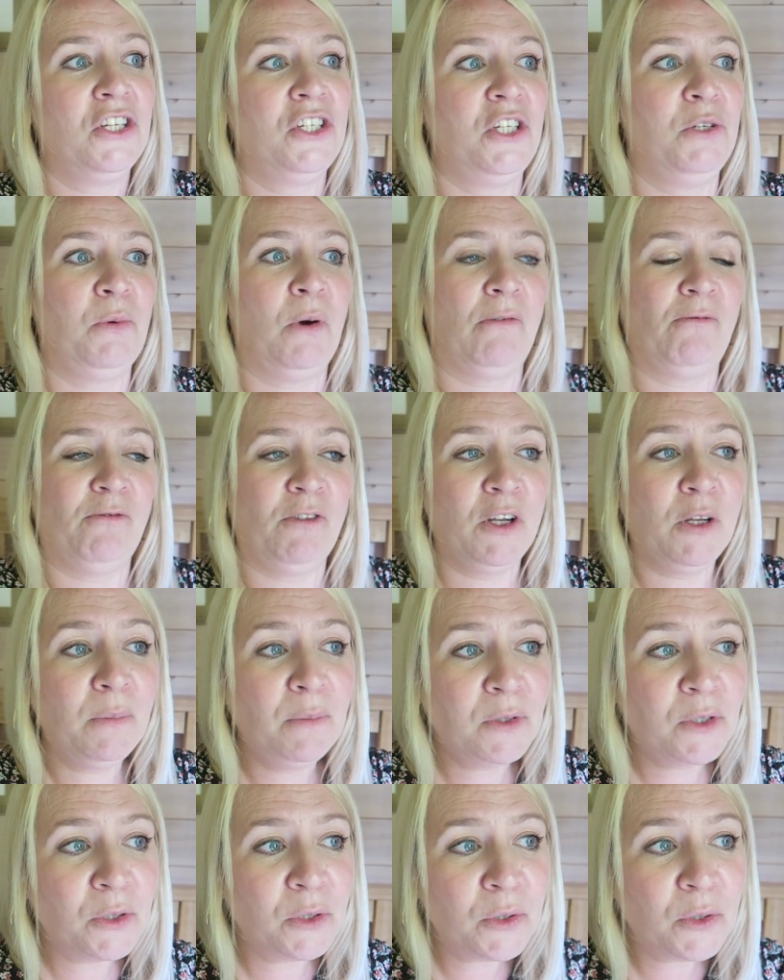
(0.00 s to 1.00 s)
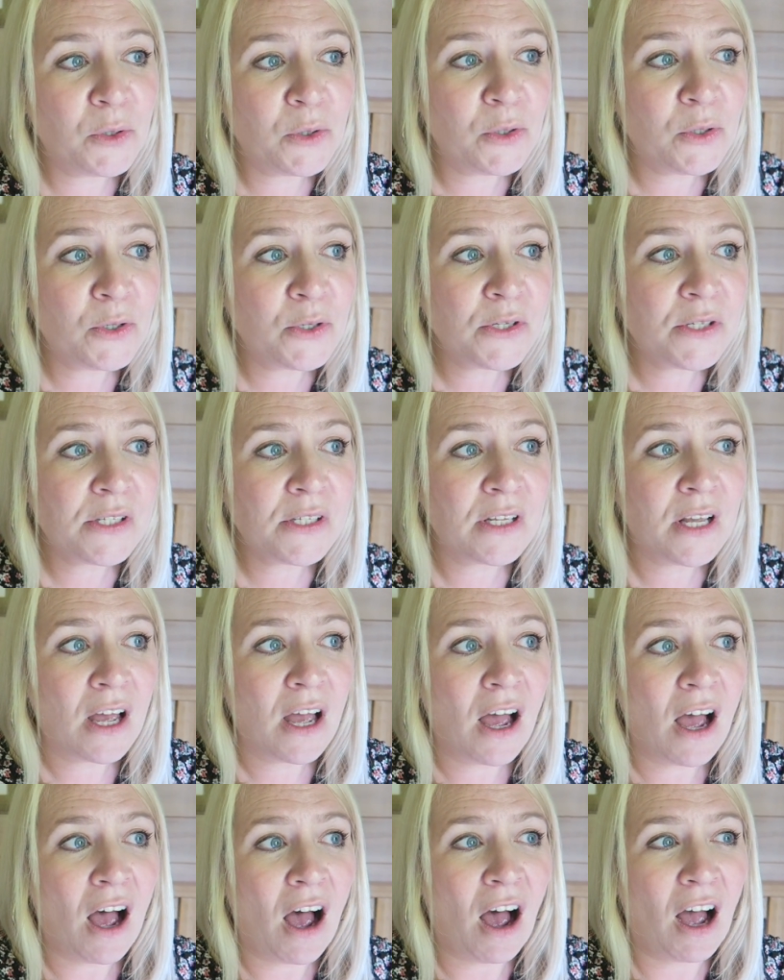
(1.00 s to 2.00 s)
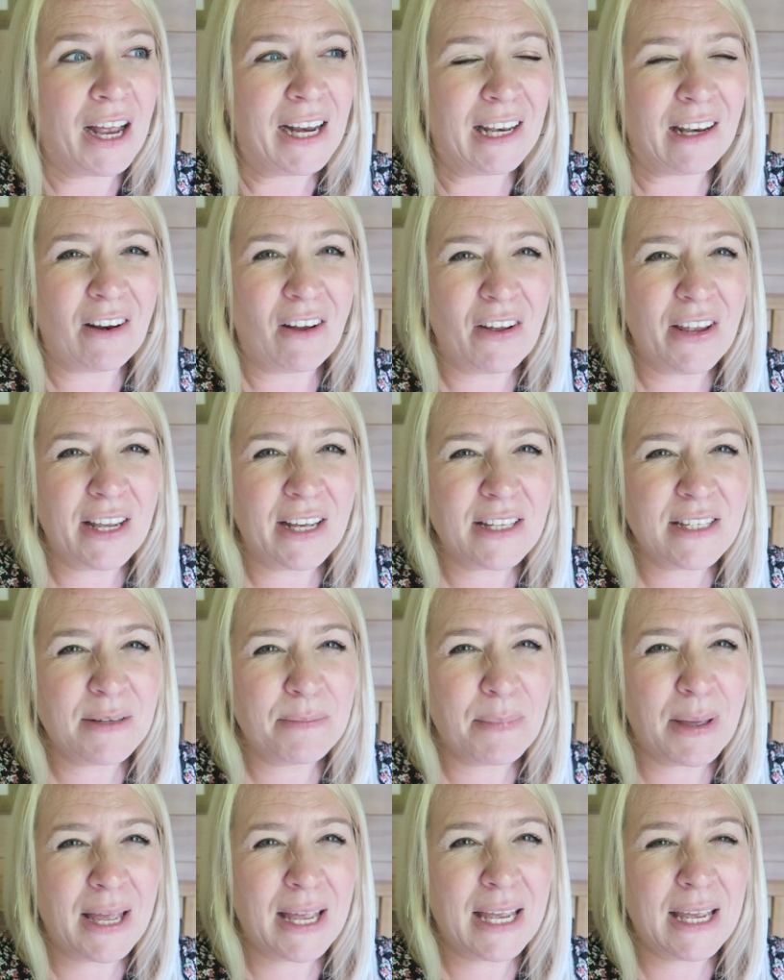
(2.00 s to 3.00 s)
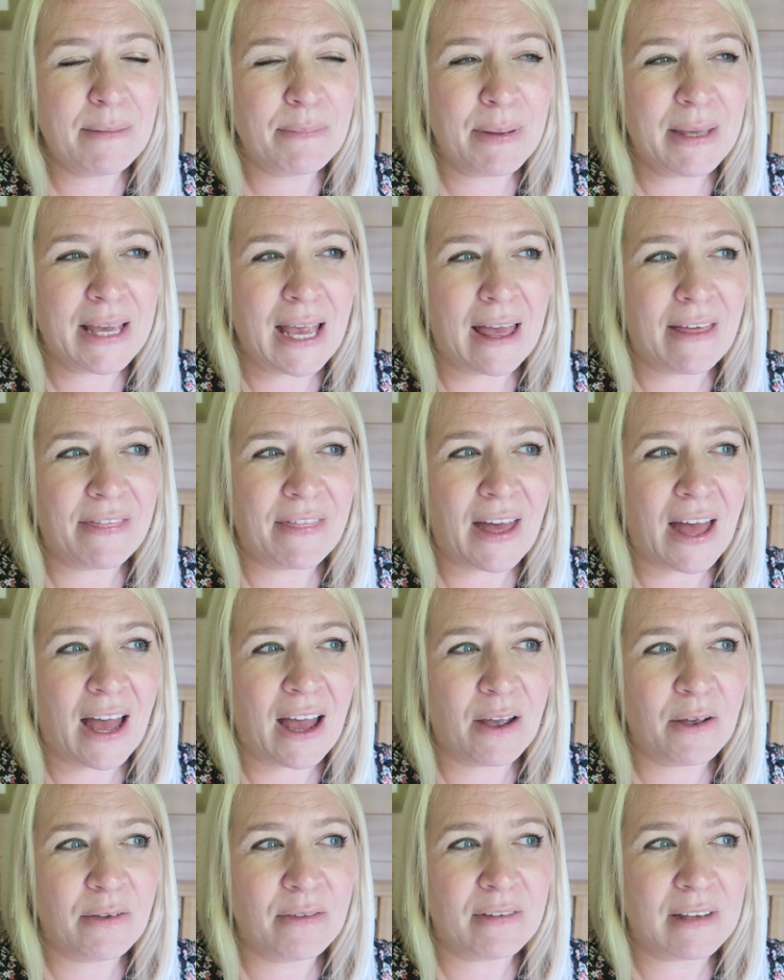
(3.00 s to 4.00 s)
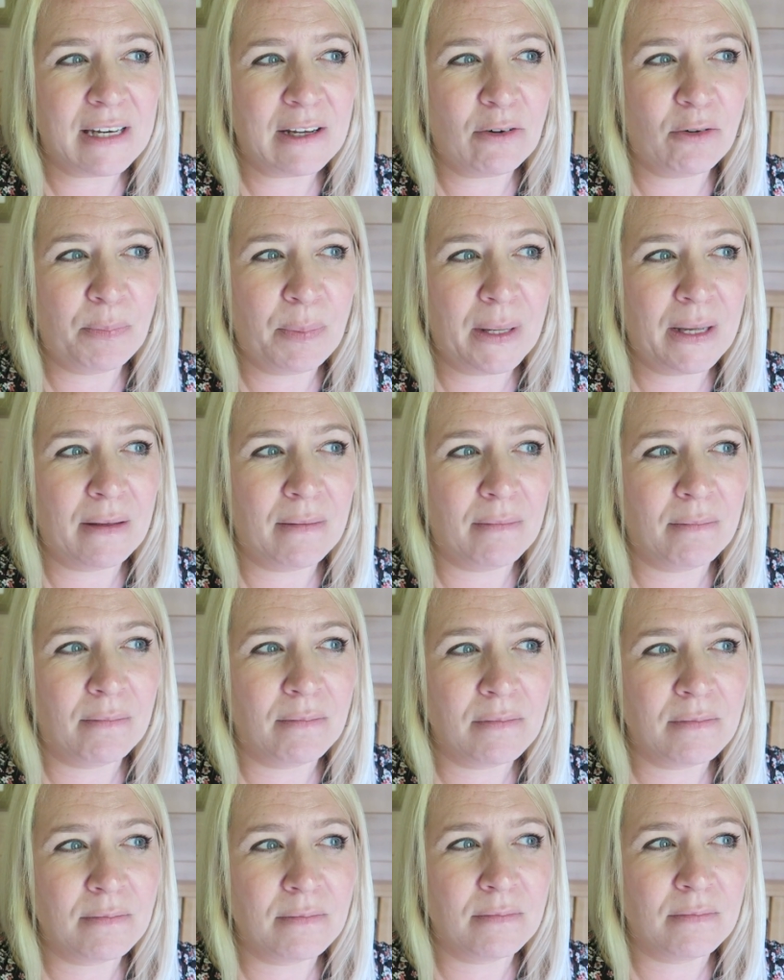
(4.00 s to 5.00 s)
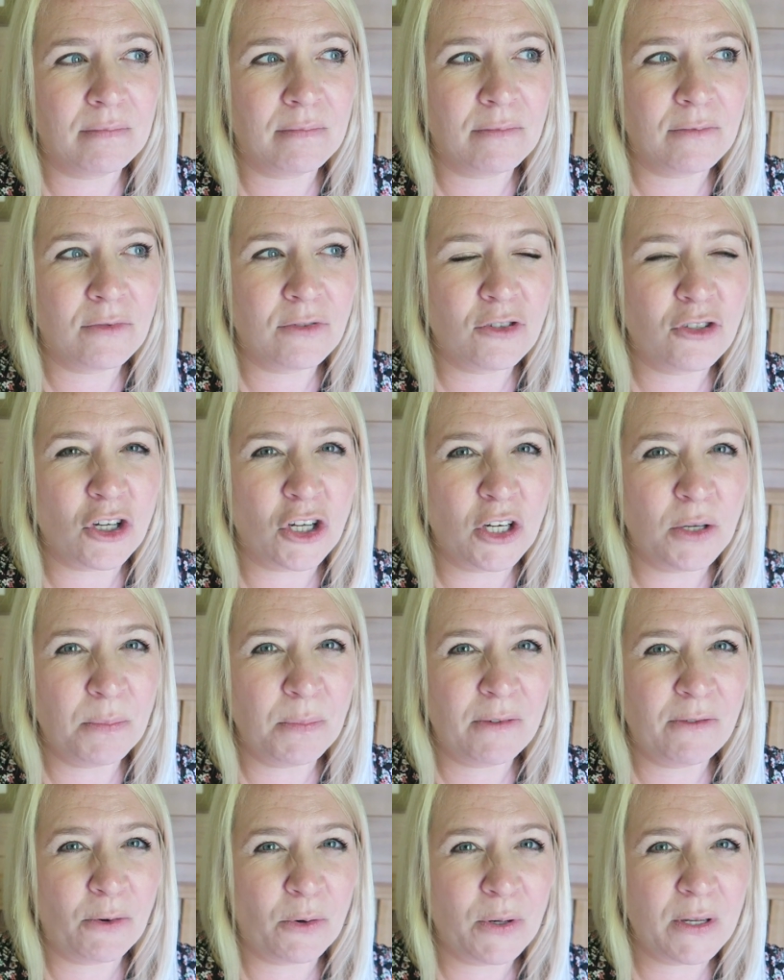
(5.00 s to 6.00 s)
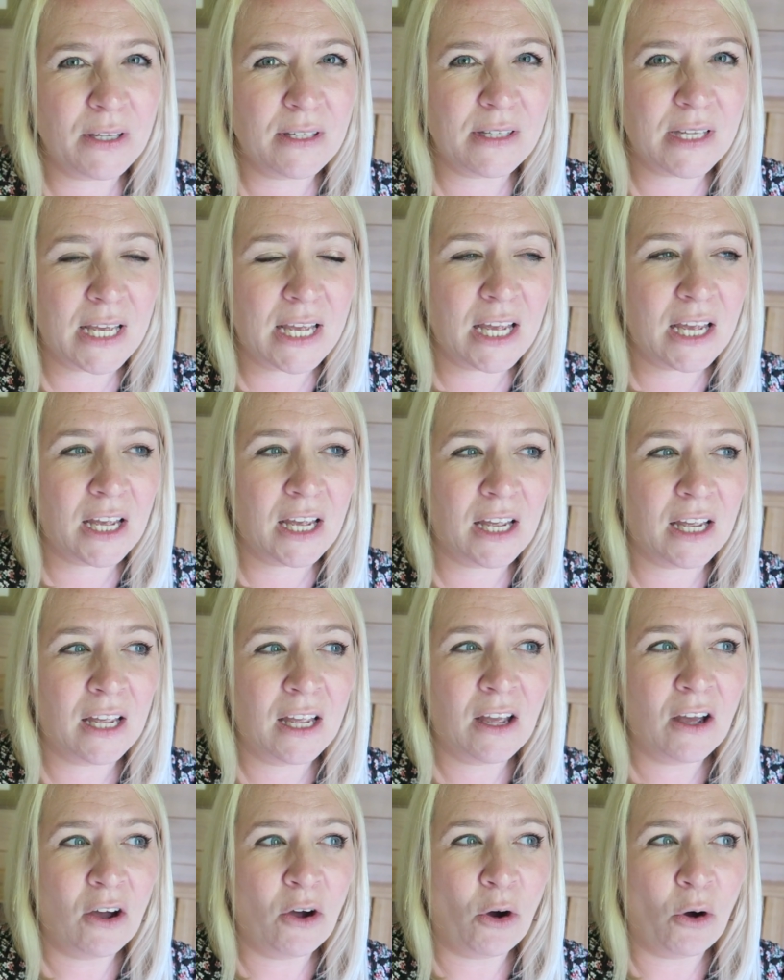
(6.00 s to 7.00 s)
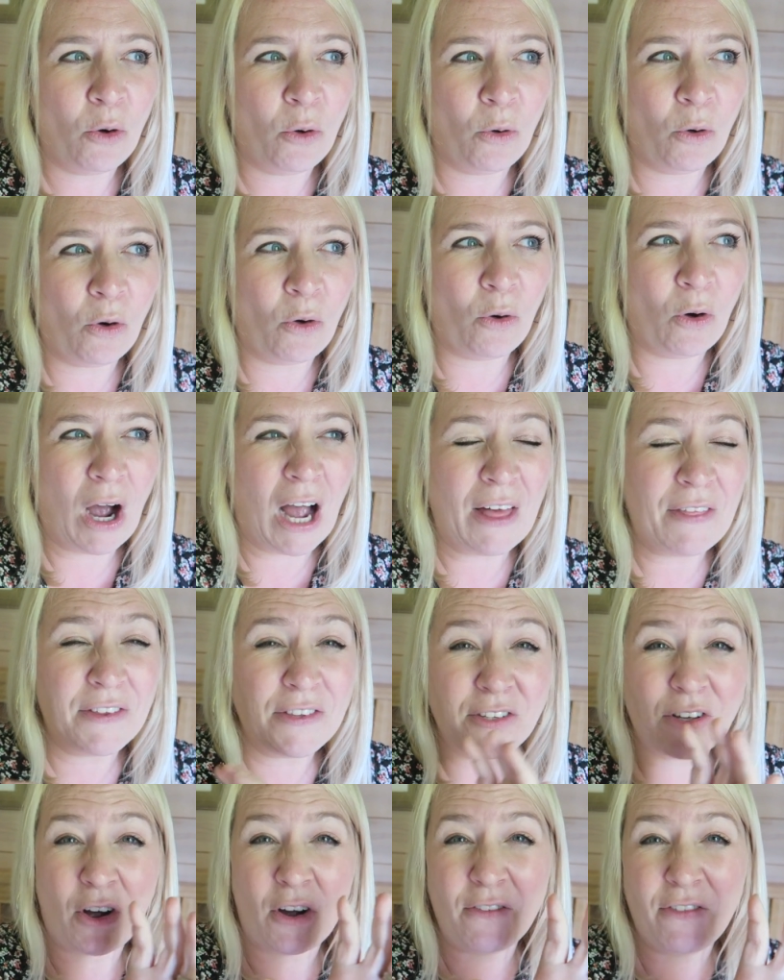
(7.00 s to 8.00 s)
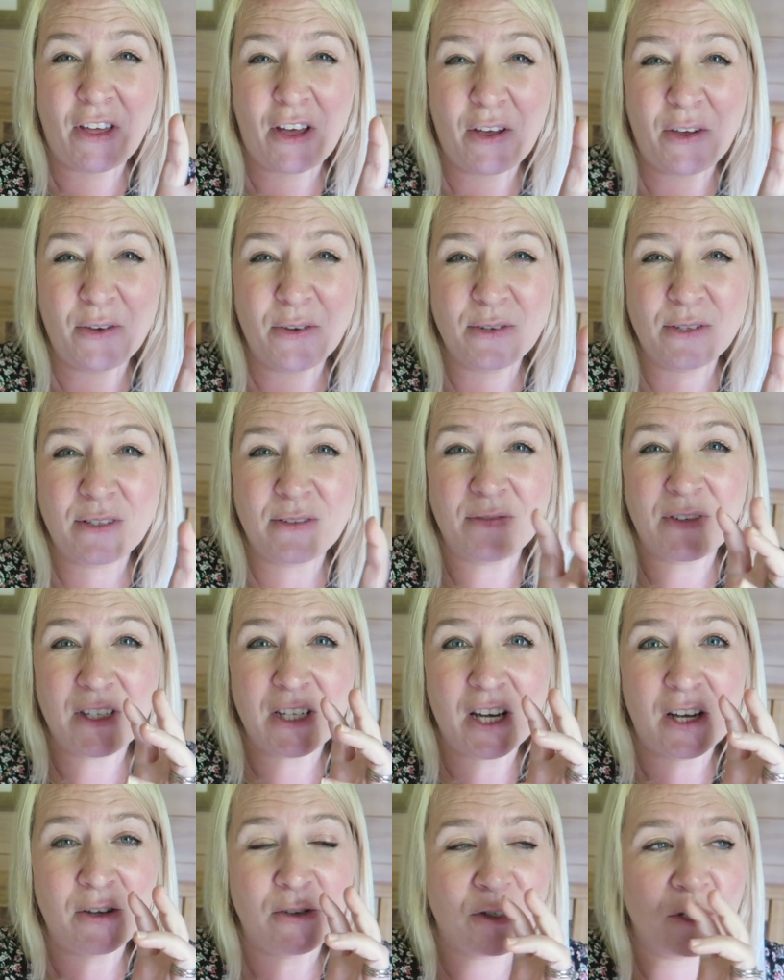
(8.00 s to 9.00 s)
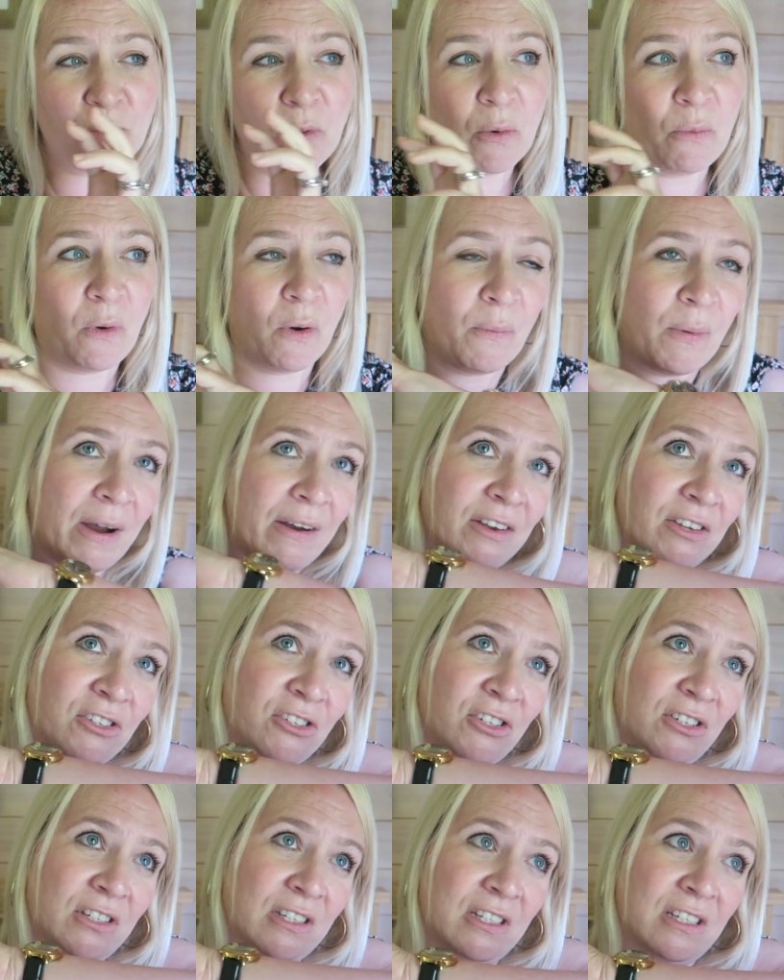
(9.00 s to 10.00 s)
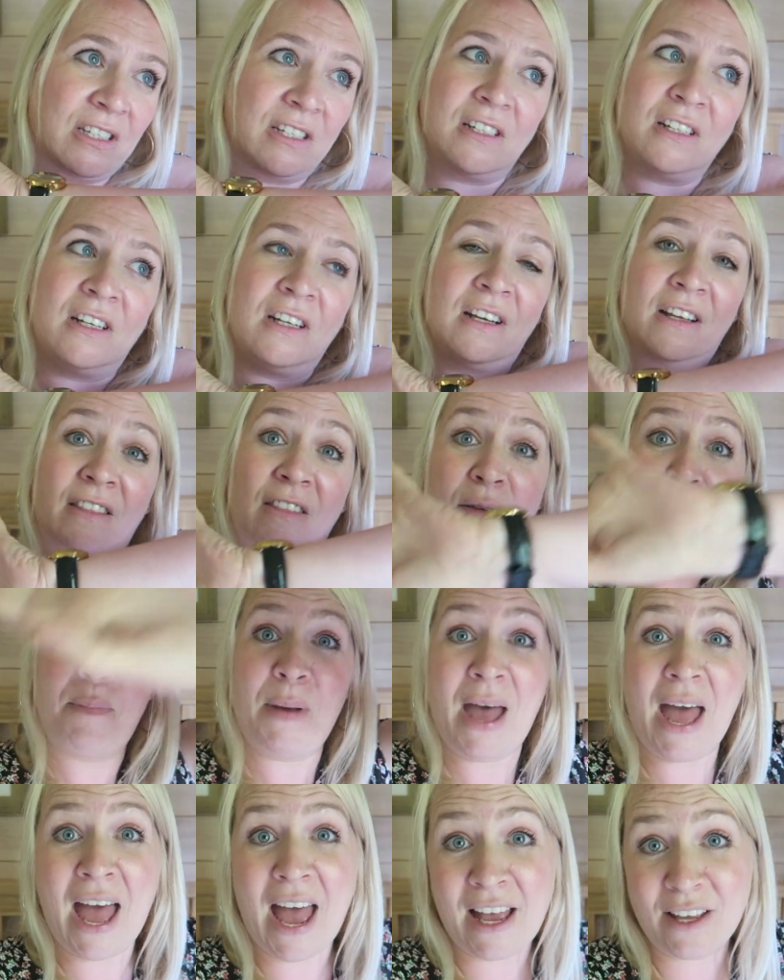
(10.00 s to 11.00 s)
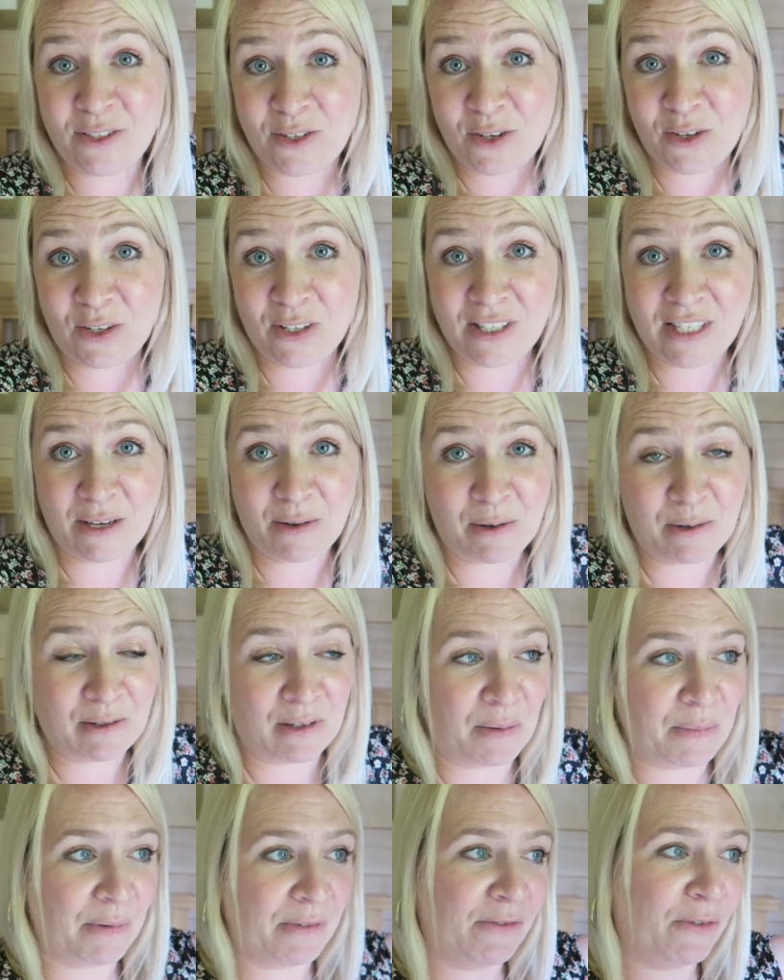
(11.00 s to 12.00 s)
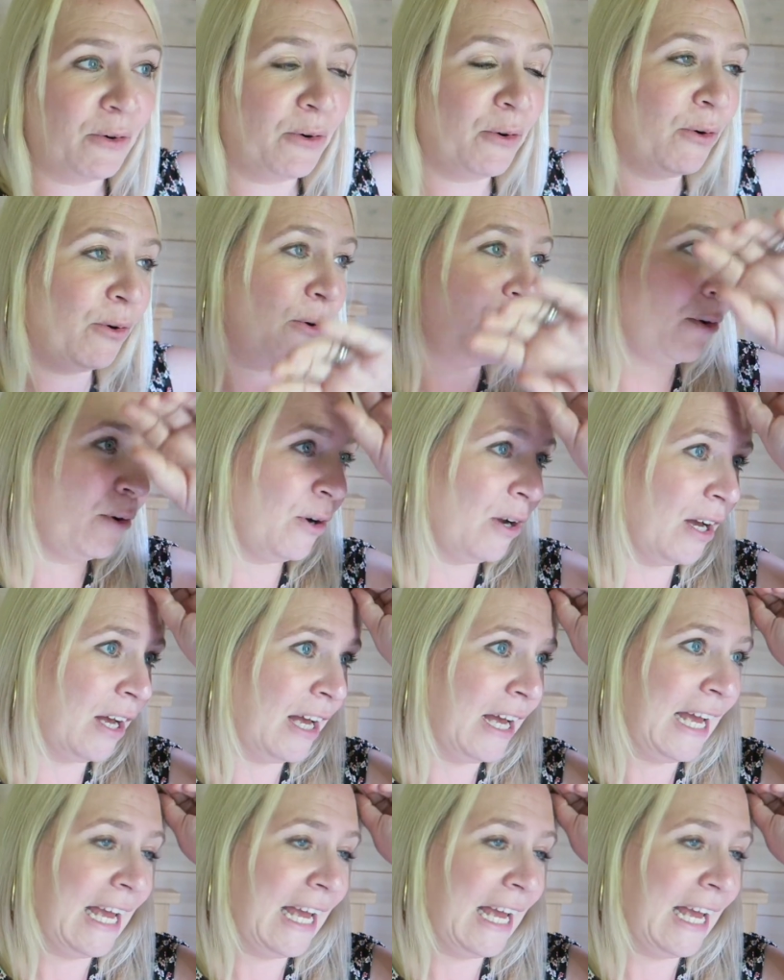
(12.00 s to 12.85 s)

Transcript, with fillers: Do you want room tours? I'd like to maybe get the house a little bit done before you see it. At the start of those videos, do you want one where it's just the bear so you could see what it was like before.